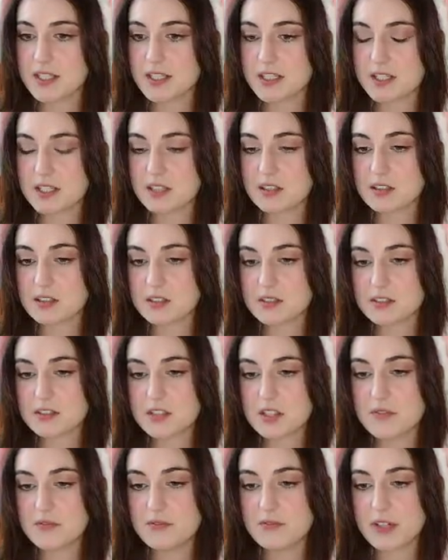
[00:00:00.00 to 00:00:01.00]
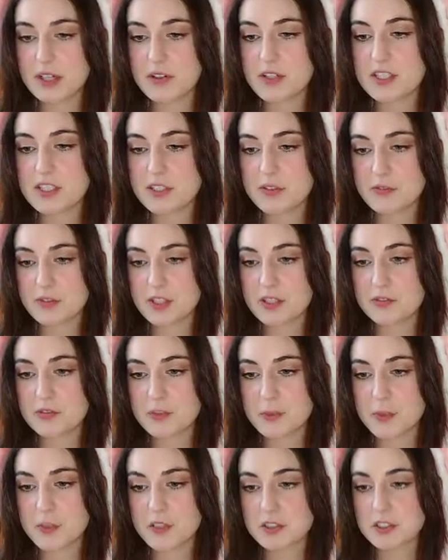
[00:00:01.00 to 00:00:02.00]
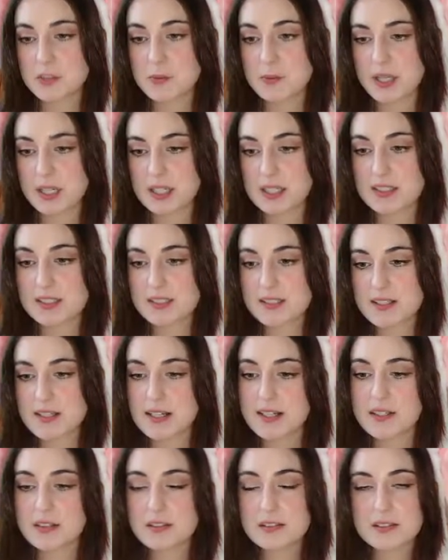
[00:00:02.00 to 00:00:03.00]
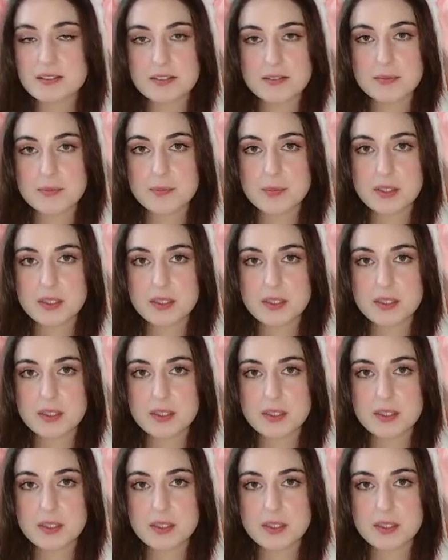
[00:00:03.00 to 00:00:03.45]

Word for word: it's still very different from other manga styles,